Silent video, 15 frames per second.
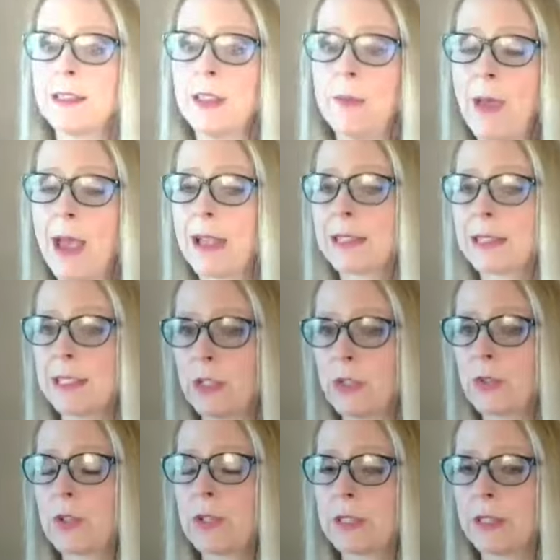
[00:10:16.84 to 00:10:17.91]
the best
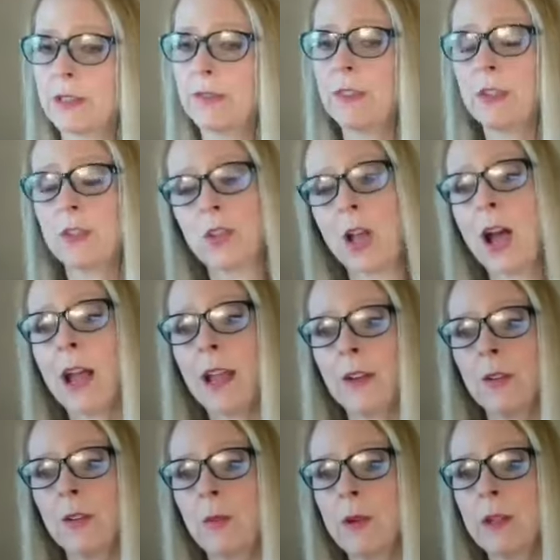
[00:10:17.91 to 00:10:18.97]
interest of the
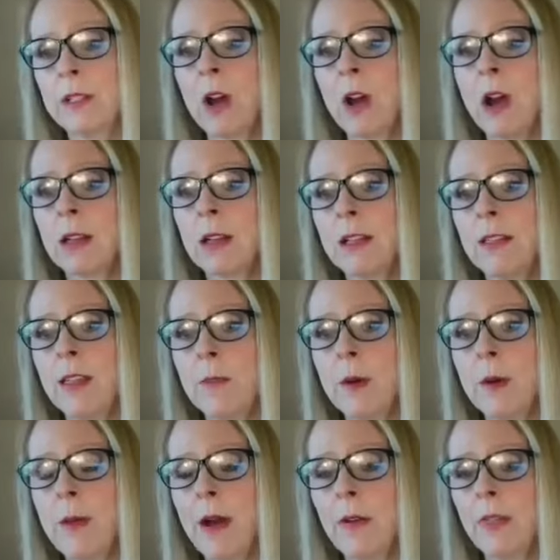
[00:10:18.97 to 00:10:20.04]
child when talking to them
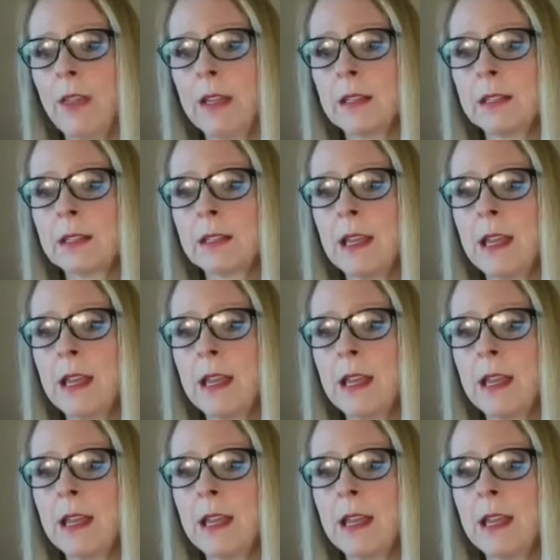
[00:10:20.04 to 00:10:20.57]
about this.